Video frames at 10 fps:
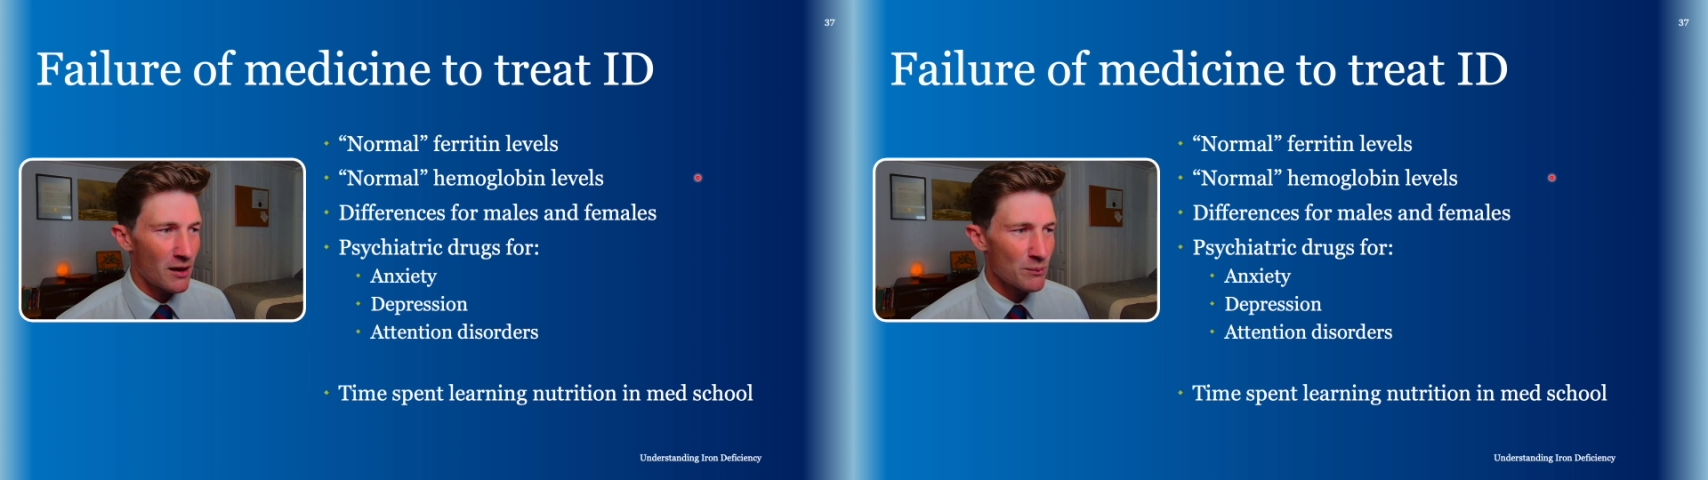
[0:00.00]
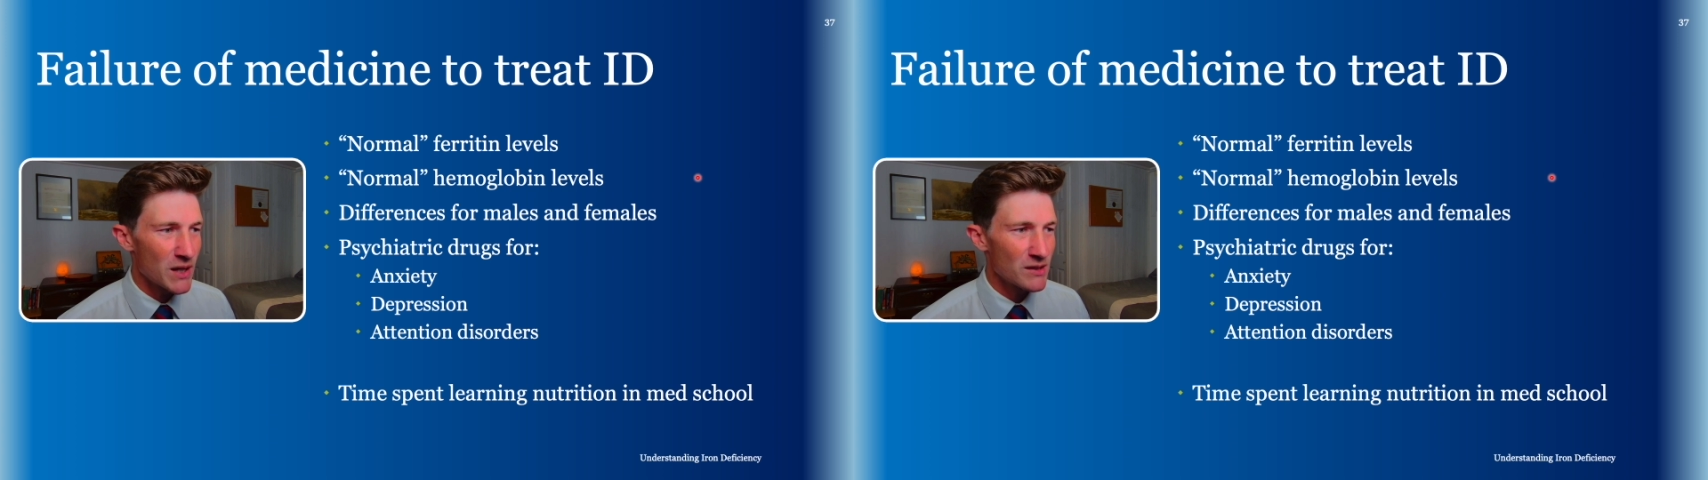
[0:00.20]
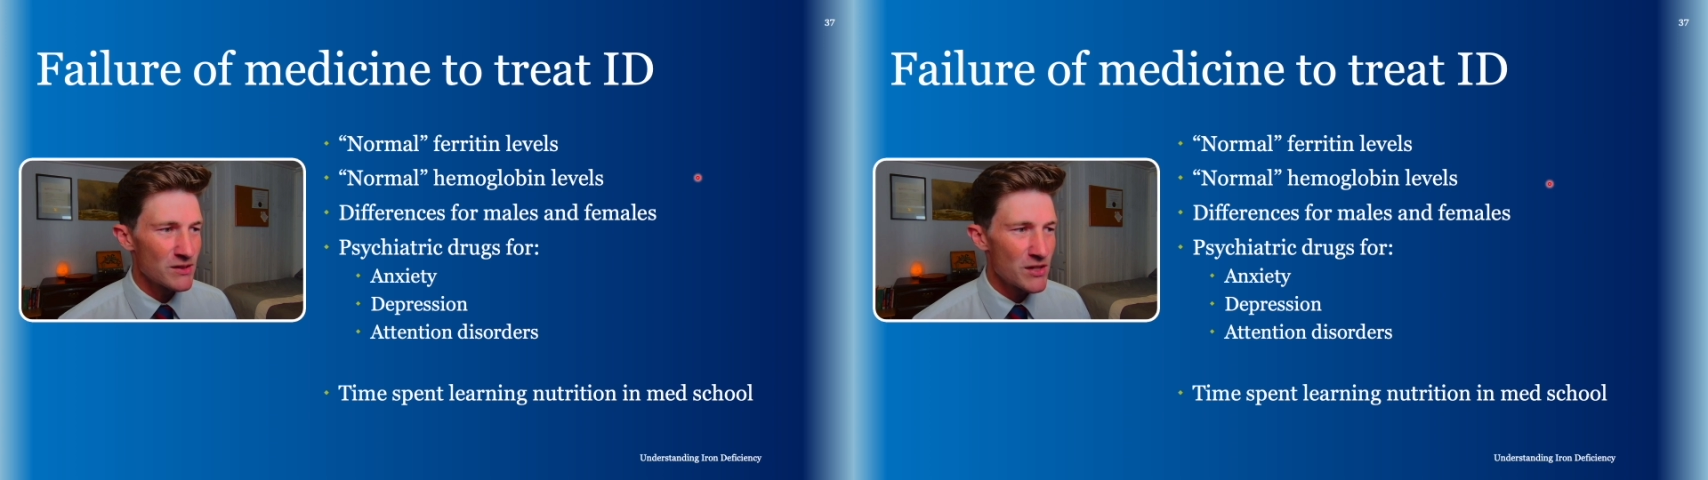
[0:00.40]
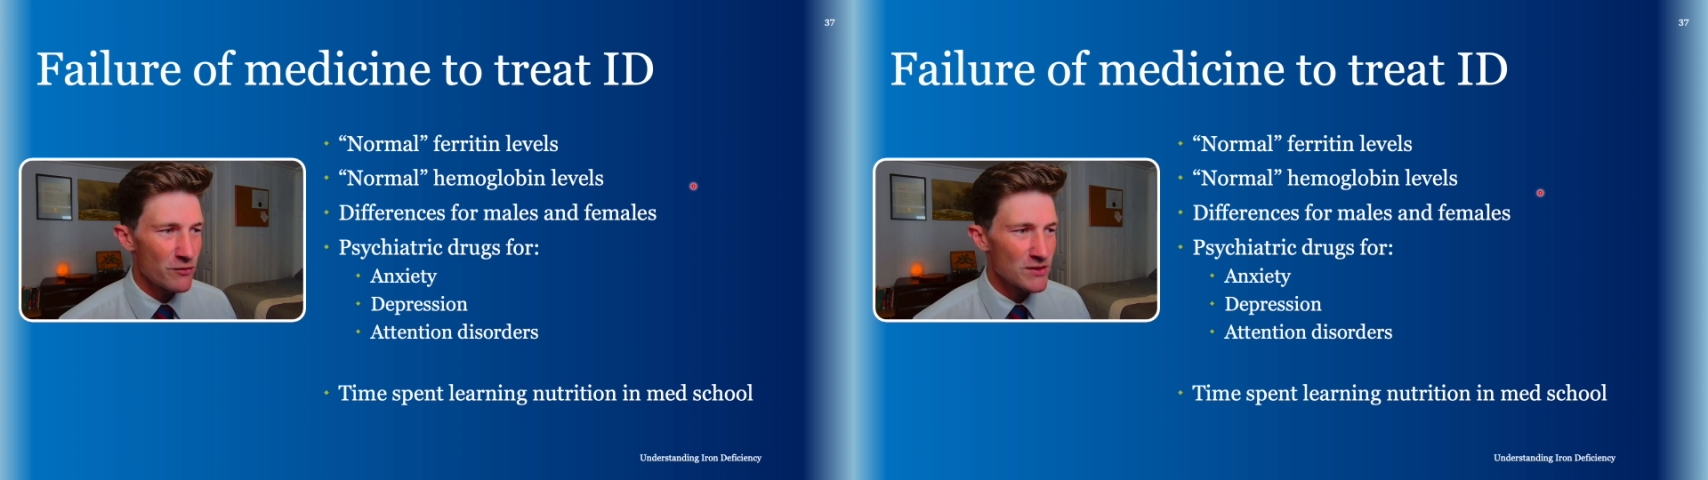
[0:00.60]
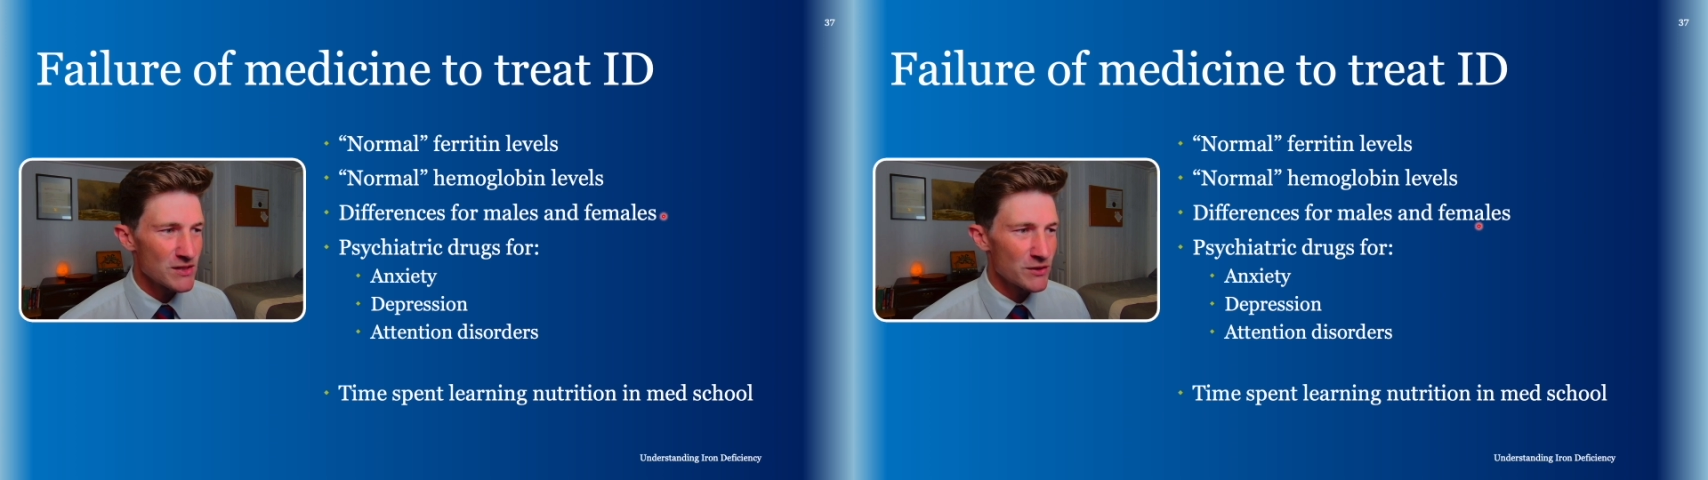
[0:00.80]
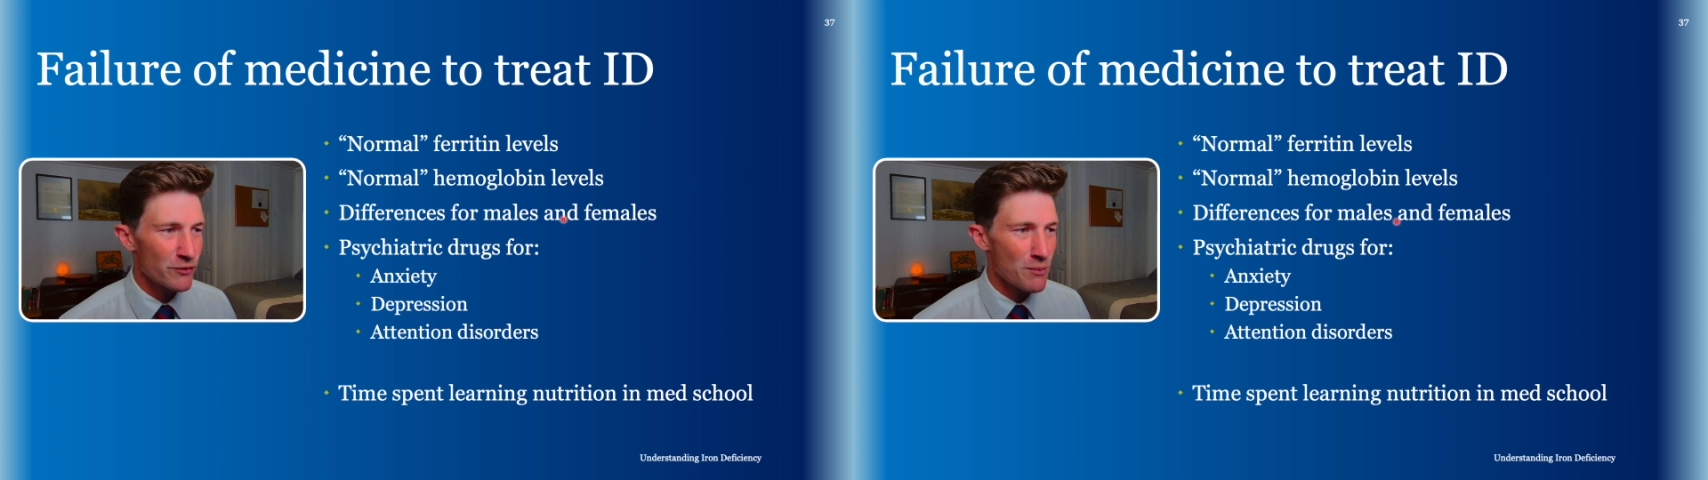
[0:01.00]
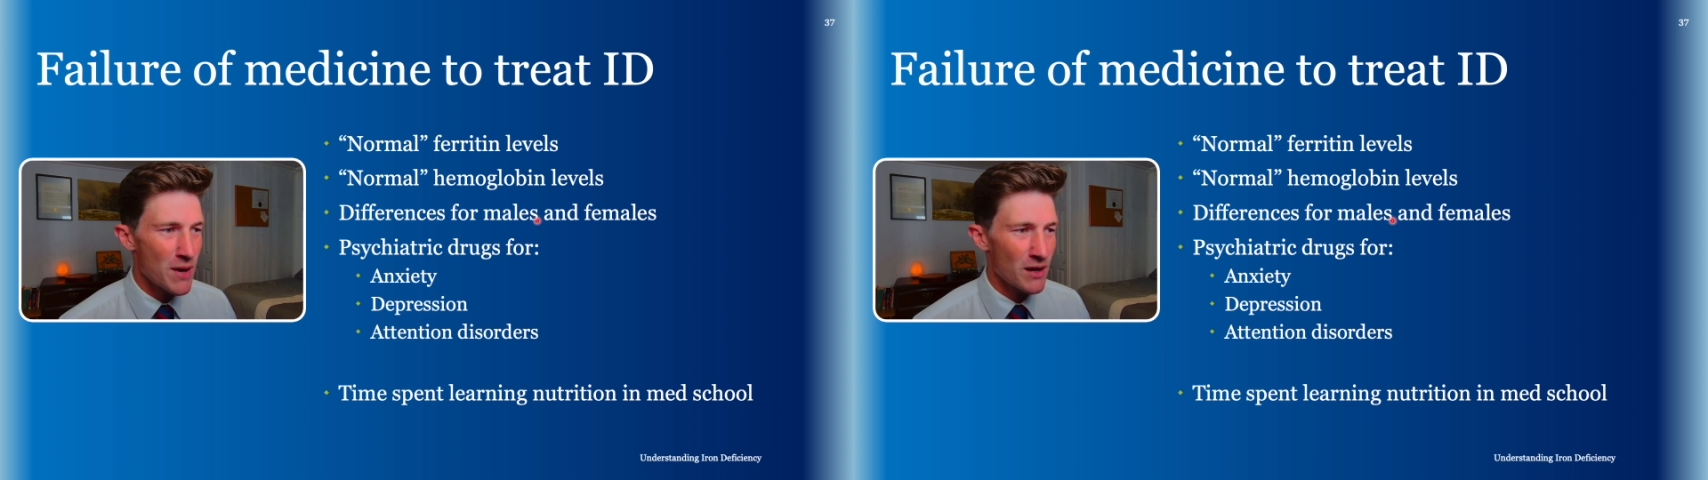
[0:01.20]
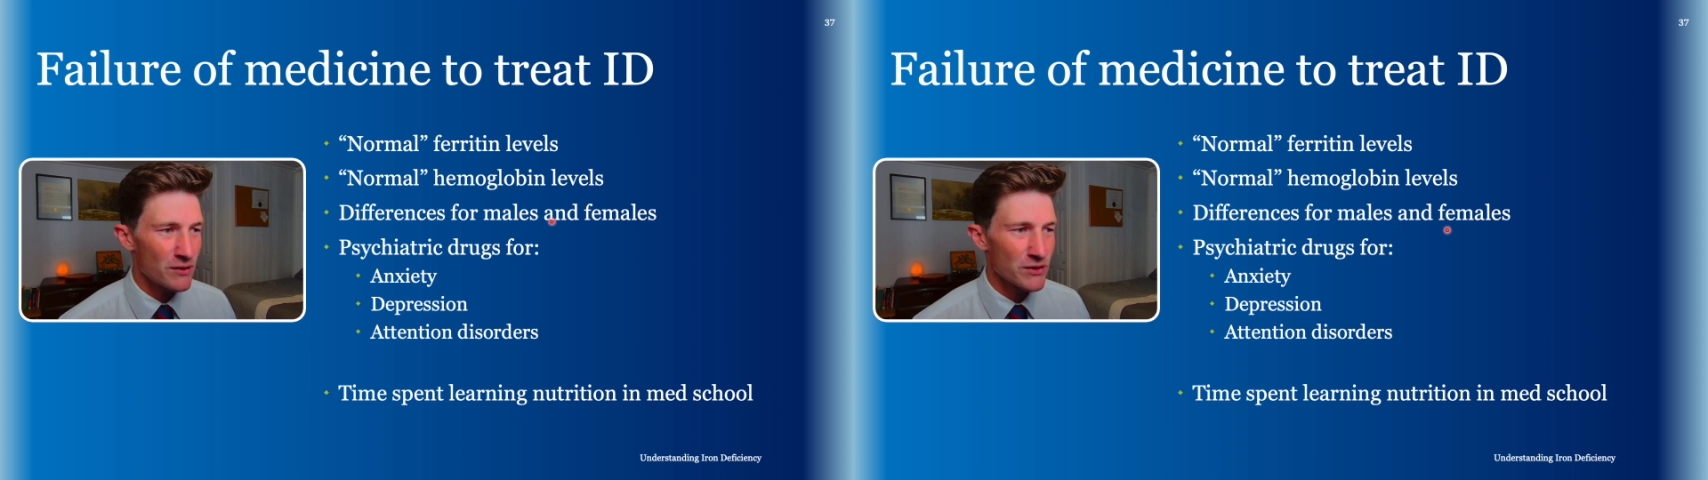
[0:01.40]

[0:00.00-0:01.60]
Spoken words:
because the differences for males